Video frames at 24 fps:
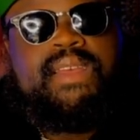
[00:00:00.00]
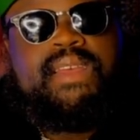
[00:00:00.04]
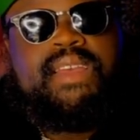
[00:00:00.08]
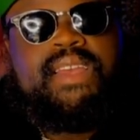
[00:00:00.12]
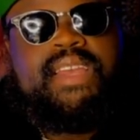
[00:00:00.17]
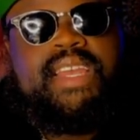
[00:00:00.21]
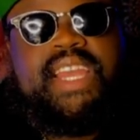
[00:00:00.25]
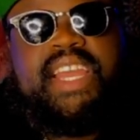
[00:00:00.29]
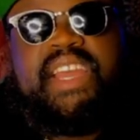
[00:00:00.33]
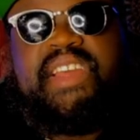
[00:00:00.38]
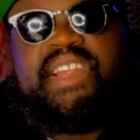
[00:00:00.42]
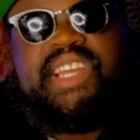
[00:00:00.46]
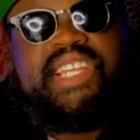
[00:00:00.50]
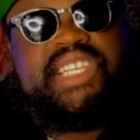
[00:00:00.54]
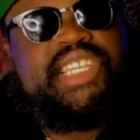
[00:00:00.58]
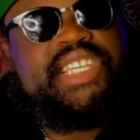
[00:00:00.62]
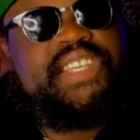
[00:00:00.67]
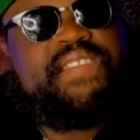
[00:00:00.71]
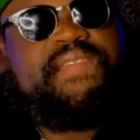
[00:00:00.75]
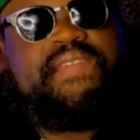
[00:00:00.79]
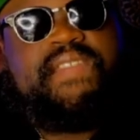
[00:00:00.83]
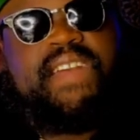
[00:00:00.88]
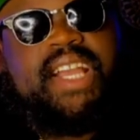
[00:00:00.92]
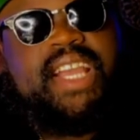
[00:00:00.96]
And it's
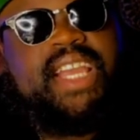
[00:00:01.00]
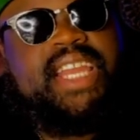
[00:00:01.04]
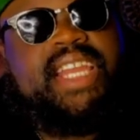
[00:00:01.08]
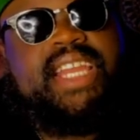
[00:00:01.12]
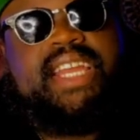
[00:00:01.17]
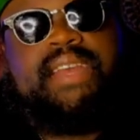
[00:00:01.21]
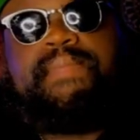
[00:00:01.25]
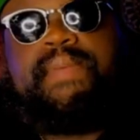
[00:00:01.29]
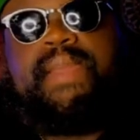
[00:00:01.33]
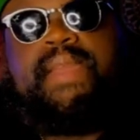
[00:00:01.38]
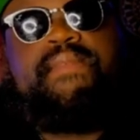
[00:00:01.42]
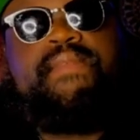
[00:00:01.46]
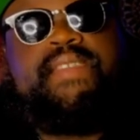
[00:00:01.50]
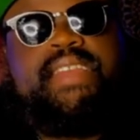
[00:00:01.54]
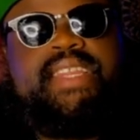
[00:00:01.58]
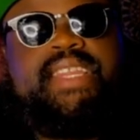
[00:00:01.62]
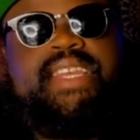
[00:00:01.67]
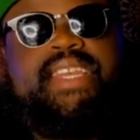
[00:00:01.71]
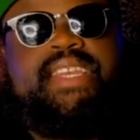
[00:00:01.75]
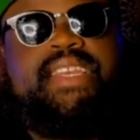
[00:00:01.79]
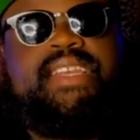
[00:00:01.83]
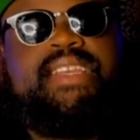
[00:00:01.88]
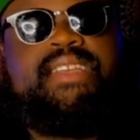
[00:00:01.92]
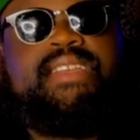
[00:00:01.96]
just fucking up
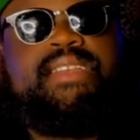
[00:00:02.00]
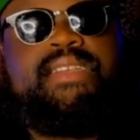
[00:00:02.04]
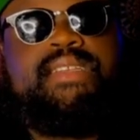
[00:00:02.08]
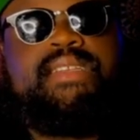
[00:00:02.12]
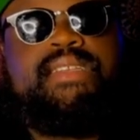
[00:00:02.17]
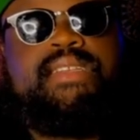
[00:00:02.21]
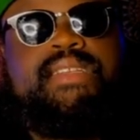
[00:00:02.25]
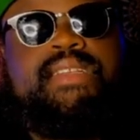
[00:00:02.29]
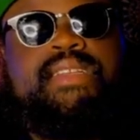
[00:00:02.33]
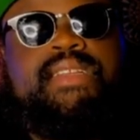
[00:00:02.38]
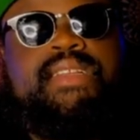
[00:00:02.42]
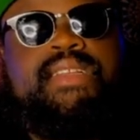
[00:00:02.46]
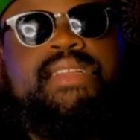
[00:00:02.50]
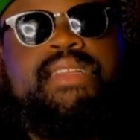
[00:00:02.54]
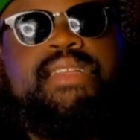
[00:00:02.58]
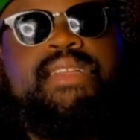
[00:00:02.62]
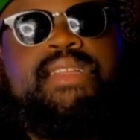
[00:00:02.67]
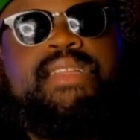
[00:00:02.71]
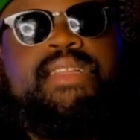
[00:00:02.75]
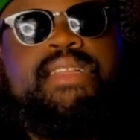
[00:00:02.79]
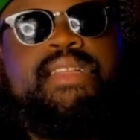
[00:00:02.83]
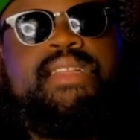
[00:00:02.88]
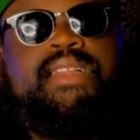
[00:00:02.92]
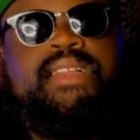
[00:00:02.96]
everything.
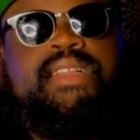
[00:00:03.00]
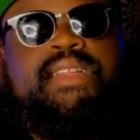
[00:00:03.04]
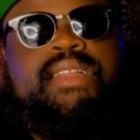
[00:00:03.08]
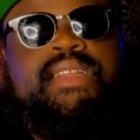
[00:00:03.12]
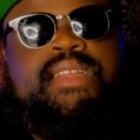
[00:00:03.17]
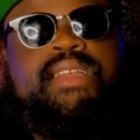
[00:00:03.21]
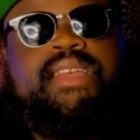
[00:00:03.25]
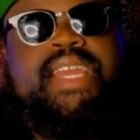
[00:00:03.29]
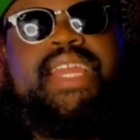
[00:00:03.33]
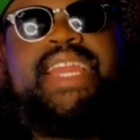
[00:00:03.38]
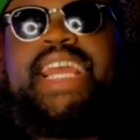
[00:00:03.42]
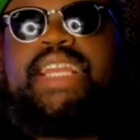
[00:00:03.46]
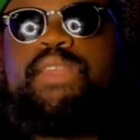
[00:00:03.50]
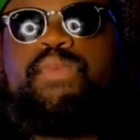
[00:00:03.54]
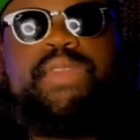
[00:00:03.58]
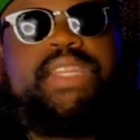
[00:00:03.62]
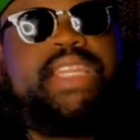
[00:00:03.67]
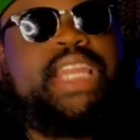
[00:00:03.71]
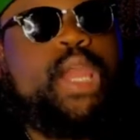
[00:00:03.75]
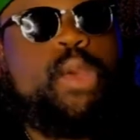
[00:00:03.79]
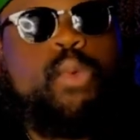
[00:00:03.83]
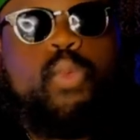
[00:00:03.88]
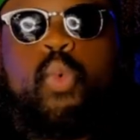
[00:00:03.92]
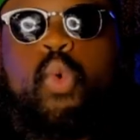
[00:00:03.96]
And that's what
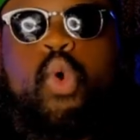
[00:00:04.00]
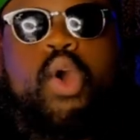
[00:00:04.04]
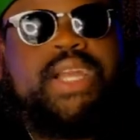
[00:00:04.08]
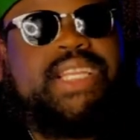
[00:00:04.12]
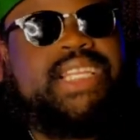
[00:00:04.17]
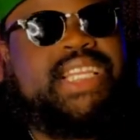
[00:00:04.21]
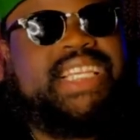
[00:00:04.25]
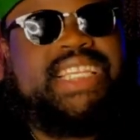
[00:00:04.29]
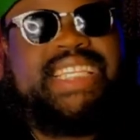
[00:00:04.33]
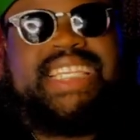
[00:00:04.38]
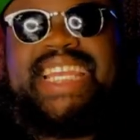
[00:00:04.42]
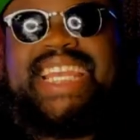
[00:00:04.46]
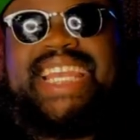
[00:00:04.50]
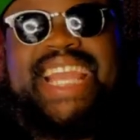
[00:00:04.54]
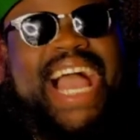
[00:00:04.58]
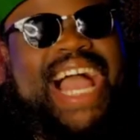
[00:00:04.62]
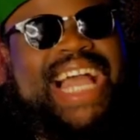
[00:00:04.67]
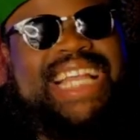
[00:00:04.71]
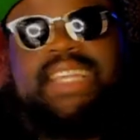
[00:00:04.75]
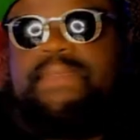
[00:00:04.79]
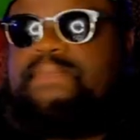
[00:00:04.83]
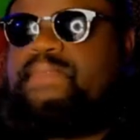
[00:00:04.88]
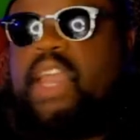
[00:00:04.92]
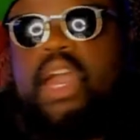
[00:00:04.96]
they want to see,
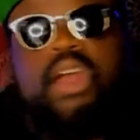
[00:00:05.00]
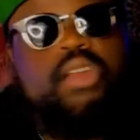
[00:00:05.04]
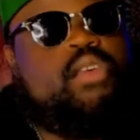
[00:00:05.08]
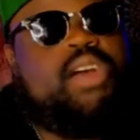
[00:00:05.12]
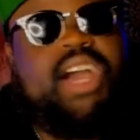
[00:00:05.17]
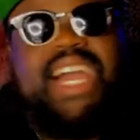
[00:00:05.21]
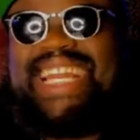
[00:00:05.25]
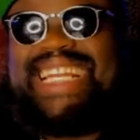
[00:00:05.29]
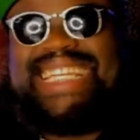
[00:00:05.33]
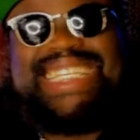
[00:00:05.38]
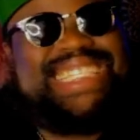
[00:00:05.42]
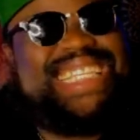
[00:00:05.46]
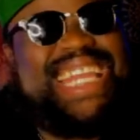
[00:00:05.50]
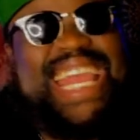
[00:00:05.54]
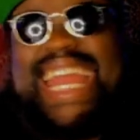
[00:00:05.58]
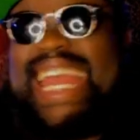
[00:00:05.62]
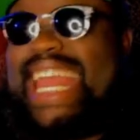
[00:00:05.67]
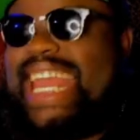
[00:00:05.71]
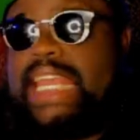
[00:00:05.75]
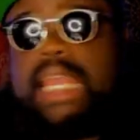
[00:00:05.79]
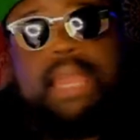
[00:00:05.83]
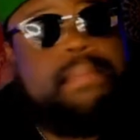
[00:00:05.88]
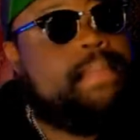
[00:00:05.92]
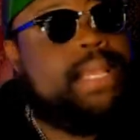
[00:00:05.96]
guys. If y'all don't understand
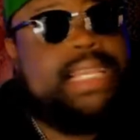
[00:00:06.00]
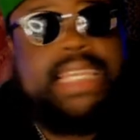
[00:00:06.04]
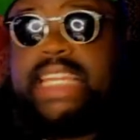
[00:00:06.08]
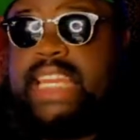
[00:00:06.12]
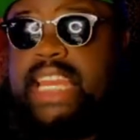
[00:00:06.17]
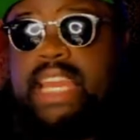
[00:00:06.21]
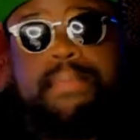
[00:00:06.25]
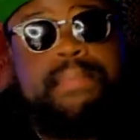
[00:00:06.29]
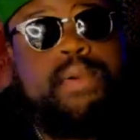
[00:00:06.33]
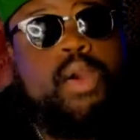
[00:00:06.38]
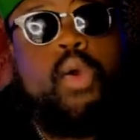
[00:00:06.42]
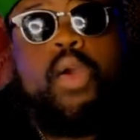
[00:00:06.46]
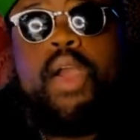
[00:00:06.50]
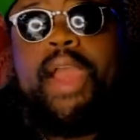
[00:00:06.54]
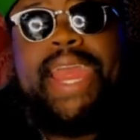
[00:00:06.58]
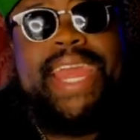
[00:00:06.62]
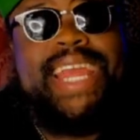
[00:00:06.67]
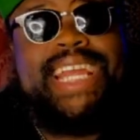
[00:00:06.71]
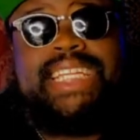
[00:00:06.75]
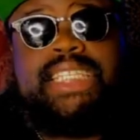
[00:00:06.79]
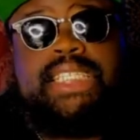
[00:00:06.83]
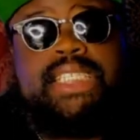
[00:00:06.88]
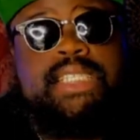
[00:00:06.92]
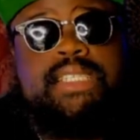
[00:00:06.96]
that, you're missing the
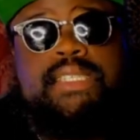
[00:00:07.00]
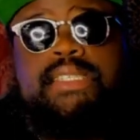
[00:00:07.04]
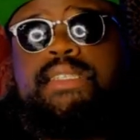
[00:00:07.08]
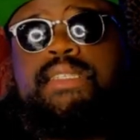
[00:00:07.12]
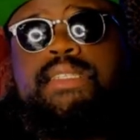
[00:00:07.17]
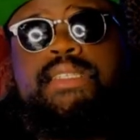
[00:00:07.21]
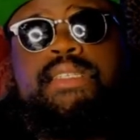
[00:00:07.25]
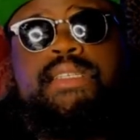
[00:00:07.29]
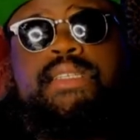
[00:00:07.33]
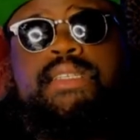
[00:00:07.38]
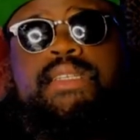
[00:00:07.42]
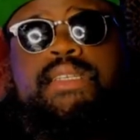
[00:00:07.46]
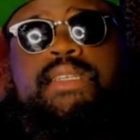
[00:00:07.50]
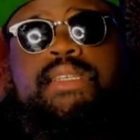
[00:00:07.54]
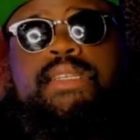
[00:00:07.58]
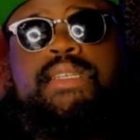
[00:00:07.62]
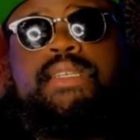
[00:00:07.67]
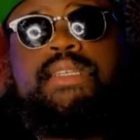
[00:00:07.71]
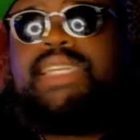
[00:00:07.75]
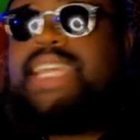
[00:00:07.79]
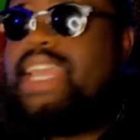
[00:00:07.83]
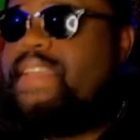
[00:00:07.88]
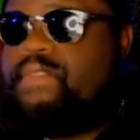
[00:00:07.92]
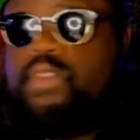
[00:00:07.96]
point.
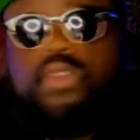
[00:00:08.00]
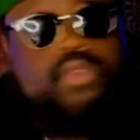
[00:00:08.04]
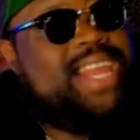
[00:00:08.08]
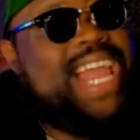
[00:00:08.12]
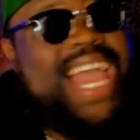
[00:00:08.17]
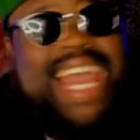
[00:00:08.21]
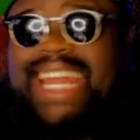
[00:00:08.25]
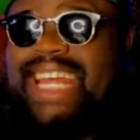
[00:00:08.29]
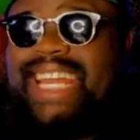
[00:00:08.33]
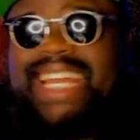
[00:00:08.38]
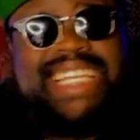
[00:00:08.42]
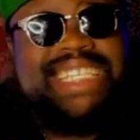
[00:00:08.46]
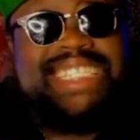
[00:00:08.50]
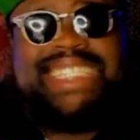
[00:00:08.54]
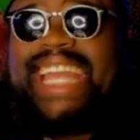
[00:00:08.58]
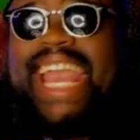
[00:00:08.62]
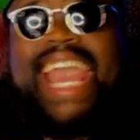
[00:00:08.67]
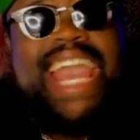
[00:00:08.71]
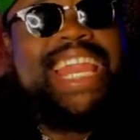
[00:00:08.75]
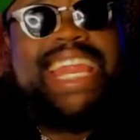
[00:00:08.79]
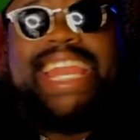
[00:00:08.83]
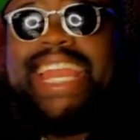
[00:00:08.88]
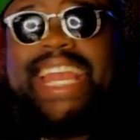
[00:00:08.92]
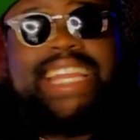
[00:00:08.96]
If you're not
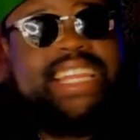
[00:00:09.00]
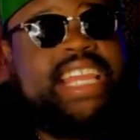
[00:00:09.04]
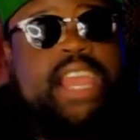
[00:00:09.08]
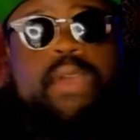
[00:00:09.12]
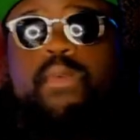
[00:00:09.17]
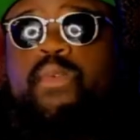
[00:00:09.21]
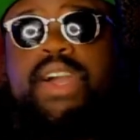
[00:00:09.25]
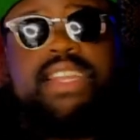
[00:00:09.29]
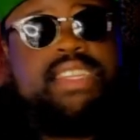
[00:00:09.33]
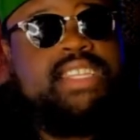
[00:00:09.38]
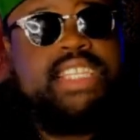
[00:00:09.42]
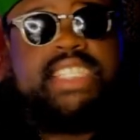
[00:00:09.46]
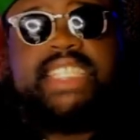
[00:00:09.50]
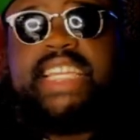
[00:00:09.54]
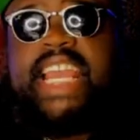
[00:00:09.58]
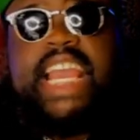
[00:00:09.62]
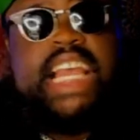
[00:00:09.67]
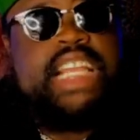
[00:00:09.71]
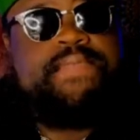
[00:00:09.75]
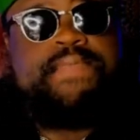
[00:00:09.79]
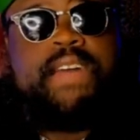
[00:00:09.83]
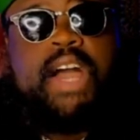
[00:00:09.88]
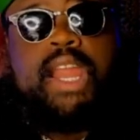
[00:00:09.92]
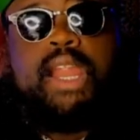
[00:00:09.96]
understanding that they want to see
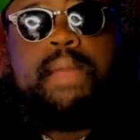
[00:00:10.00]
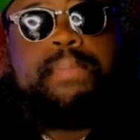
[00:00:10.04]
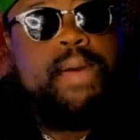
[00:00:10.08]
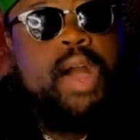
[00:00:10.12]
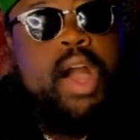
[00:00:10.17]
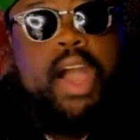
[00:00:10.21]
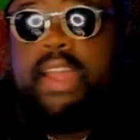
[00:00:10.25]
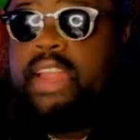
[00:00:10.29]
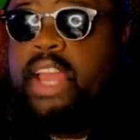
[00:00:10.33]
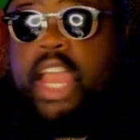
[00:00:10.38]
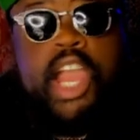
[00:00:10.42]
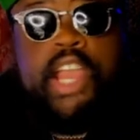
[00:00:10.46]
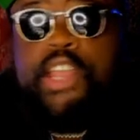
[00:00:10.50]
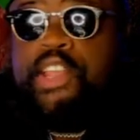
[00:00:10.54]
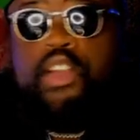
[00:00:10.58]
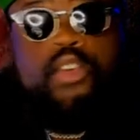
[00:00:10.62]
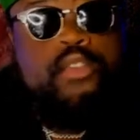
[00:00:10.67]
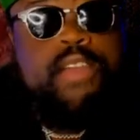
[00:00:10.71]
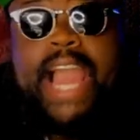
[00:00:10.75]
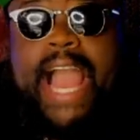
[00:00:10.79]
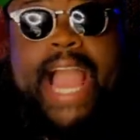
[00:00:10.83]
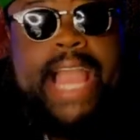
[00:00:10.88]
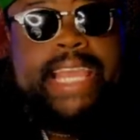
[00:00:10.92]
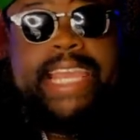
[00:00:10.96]
us fall apart, you're
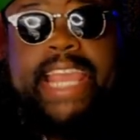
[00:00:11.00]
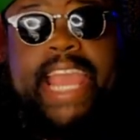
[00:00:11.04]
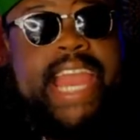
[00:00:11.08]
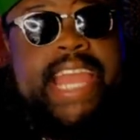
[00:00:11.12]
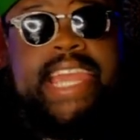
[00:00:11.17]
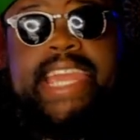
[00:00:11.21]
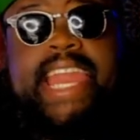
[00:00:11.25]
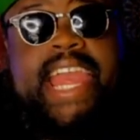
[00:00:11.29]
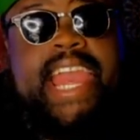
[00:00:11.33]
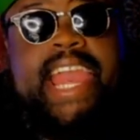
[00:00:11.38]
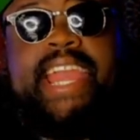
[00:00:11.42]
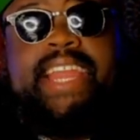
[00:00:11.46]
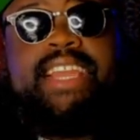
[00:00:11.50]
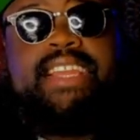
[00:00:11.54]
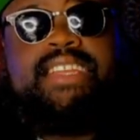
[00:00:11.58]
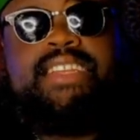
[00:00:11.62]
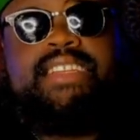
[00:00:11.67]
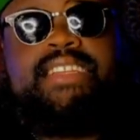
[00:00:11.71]
not getting it.